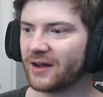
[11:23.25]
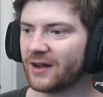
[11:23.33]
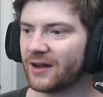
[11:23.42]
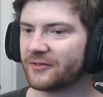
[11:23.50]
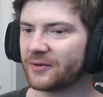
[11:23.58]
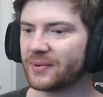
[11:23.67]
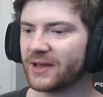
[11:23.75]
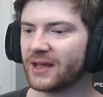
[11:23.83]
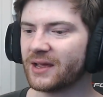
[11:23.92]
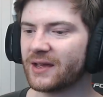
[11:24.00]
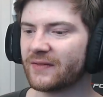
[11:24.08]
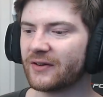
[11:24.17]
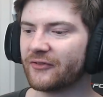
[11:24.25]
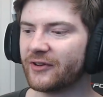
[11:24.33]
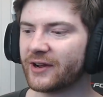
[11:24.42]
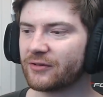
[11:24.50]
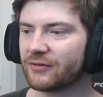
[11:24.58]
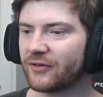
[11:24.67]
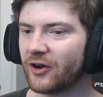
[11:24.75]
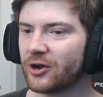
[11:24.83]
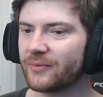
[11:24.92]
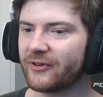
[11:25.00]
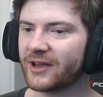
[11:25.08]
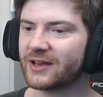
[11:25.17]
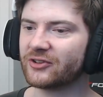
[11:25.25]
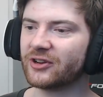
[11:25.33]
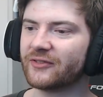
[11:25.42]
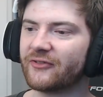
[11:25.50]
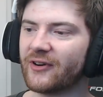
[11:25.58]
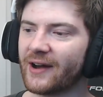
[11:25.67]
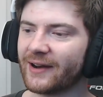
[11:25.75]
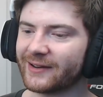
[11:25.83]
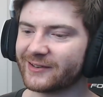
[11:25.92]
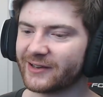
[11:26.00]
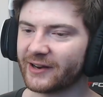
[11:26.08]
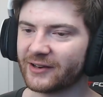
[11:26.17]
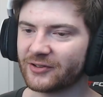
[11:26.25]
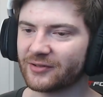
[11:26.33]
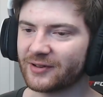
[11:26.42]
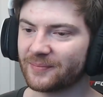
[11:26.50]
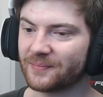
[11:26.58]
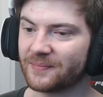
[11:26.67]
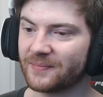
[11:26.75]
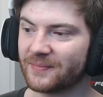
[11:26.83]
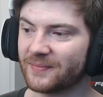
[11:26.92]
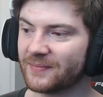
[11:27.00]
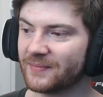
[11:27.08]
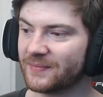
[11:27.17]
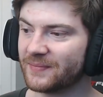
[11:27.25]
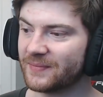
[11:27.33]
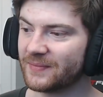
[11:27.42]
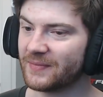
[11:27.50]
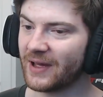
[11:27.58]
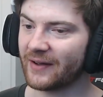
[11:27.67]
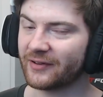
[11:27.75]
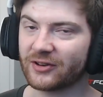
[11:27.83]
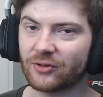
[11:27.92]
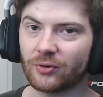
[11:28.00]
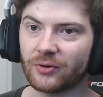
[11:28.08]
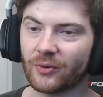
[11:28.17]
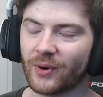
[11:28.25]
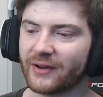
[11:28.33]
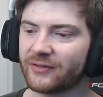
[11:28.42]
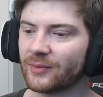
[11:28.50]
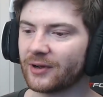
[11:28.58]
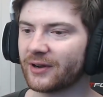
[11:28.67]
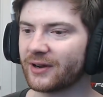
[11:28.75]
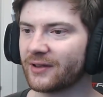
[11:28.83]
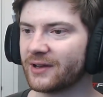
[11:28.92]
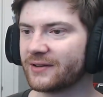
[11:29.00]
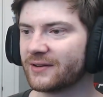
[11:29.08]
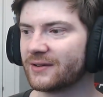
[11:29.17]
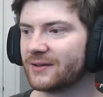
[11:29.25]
After being given a flicker of hope, thinking she had finally done it, to have it torn away from her like that.